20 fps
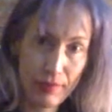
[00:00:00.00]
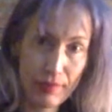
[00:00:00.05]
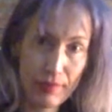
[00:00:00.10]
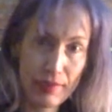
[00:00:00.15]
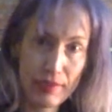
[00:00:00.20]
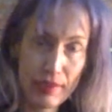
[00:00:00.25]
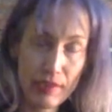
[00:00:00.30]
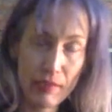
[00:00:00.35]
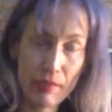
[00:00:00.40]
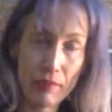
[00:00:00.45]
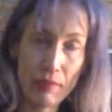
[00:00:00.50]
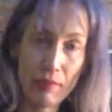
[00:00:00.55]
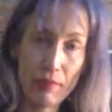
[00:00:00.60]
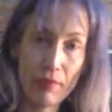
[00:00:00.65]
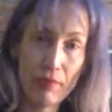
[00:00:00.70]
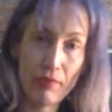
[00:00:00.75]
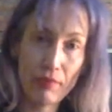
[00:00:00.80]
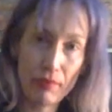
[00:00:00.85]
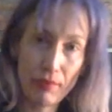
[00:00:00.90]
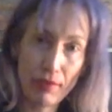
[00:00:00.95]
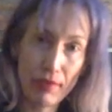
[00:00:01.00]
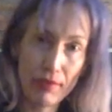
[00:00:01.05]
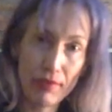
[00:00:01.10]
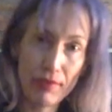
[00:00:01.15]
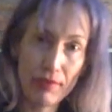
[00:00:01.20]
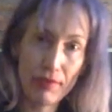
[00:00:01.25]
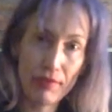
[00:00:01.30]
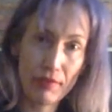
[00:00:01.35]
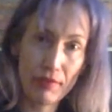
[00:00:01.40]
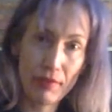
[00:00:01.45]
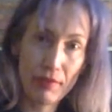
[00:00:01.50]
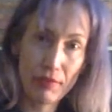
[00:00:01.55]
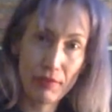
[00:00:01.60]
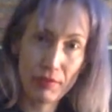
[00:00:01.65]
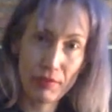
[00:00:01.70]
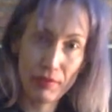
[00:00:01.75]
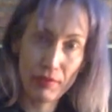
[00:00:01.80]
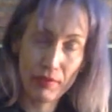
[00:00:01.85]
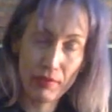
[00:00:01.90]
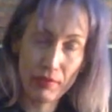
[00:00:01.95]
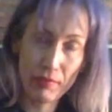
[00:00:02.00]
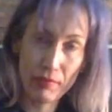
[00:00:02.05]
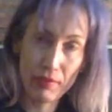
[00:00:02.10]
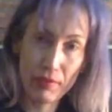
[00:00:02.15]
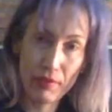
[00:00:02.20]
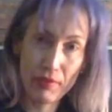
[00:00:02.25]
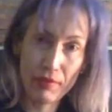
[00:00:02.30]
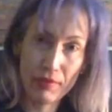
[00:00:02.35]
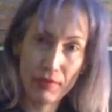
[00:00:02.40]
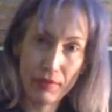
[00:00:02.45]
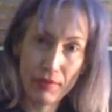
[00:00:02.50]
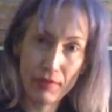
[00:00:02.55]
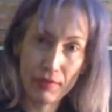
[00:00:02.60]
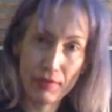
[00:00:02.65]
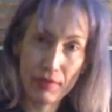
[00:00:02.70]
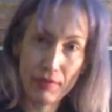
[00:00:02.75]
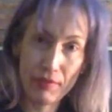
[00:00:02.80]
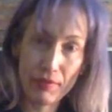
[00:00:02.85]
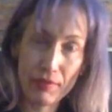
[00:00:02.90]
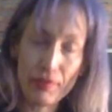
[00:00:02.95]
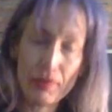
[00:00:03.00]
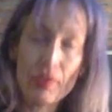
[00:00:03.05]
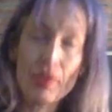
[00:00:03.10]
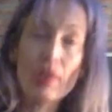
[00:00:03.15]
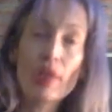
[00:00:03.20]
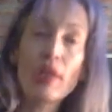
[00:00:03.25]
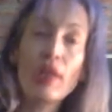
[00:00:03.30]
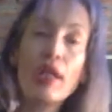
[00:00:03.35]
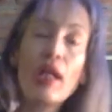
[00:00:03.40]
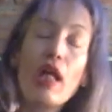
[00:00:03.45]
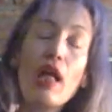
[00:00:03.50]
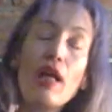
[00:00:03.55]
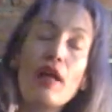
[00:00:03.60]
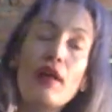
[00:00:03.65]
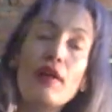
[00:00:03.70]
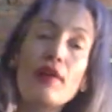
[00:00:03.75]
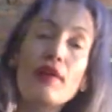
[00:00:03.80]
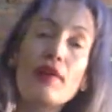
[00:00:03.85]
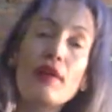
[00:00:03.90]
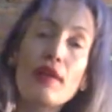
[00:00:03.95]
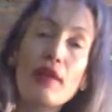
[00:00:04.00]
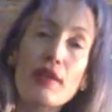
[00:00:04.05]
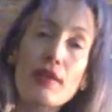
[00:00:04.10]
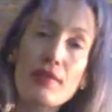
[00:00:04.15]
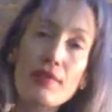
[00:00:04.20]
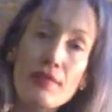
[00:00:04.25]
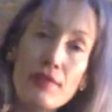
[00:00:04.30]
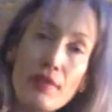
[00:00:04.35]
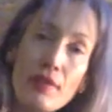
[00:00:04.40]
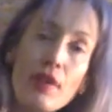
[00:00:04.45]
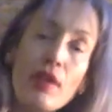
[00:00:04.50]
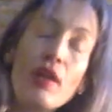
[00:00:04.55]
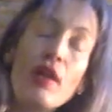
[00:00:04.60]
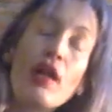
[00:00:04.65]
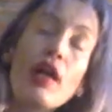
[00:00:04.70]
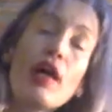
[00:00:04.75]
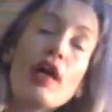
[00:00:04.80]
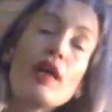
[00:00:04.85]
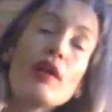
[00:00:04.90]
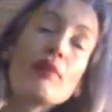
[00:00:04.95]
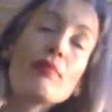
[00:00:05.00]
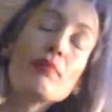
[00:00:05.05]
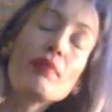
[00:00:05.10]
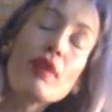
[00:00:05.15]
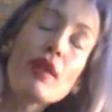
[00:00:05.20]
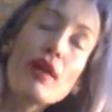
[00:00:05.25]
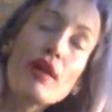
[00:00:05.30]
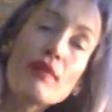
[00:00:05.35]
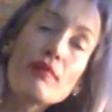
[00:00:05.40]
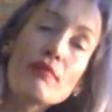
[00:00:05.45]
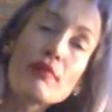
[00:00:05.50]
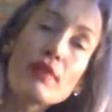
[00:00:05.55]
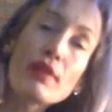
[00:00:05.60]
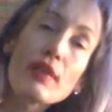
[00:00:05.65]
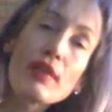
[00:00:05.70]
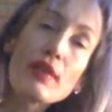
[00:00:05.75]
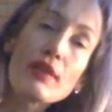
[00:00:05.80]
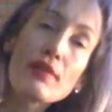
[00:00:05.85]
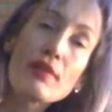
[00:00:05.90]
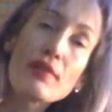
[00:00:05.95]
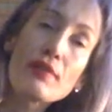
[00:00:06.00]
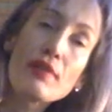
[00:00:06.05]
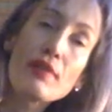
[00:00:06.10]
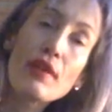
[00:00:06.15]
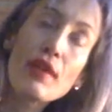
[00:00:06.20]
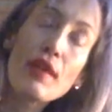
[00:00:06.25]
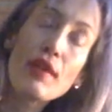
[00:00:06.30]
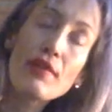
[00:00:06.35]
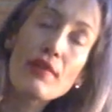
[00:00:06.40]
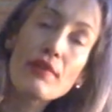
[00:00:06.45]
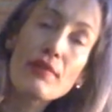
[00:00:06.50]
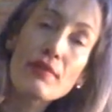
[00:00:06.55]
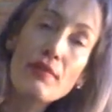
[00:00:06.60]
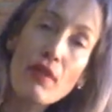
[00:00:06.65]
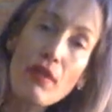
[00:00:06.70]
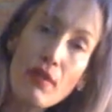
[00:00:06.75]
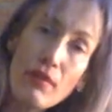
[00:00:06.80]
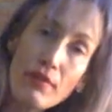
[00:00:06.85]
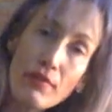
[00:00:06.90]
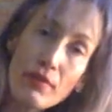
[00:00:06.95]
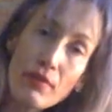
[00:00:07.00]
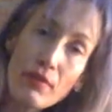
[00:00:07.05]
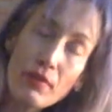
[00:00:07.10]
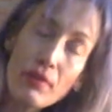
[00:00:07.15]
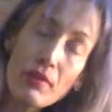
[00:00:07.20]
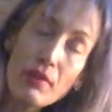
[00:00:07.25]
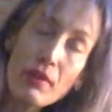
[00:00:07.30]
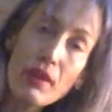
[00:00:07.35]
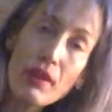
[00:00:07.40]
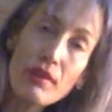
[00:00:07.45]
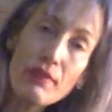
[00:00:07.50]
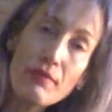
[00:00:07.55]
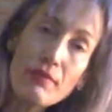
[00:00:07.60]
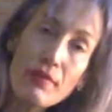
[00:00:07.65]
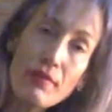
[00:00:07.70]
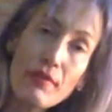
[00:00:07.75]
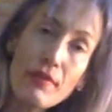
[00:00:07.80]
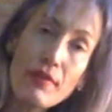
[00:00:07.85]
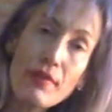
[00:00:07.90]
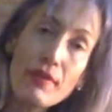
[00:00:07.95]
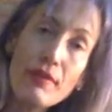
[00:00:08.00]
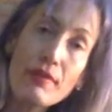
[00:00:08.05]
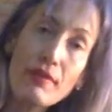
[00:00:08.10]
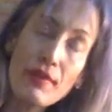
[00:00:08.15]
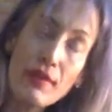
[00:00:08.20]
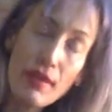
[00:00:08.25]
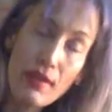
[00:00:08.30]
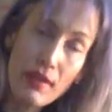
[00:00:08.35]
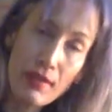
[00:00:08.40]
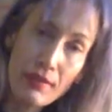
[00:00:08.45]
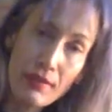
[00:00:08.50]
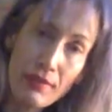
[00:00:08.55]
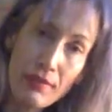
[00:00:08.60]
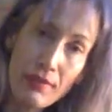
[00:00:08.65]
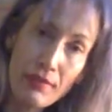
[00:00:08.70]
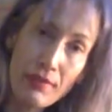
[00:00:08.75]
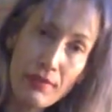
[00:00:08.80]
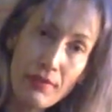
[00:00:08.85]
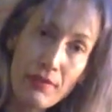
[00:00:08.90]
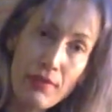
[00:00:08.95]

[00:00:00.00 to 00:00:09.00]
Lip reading: some of which relates to sexually transmitted diseases and AIDS, and a plot related, and there's also a lot of very intense,